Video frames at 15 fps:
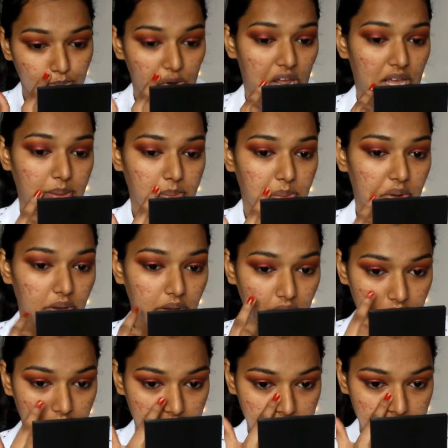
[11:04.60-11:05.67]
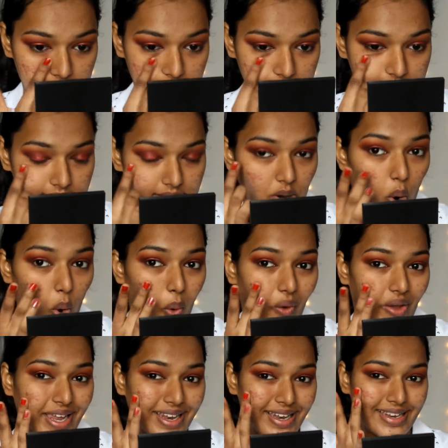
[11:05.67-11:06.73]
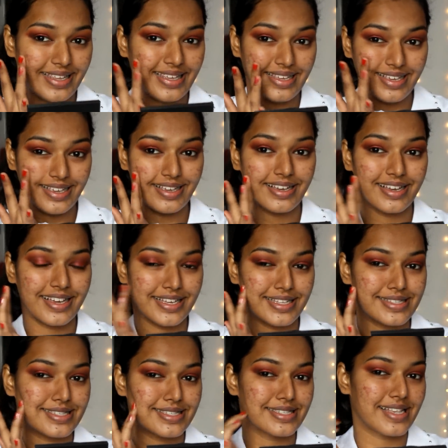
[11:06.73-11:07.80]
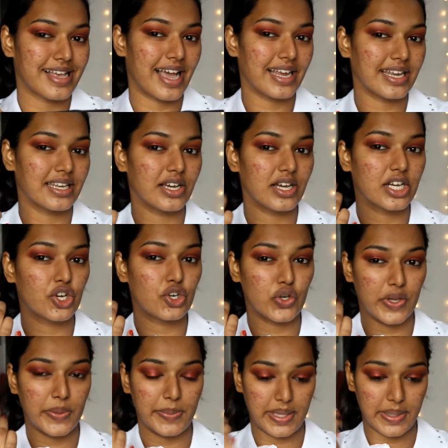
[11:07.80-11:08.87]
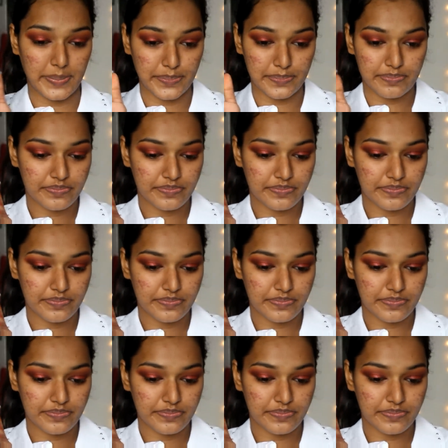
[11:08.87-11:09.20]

primer is oily, it's kind of creamy,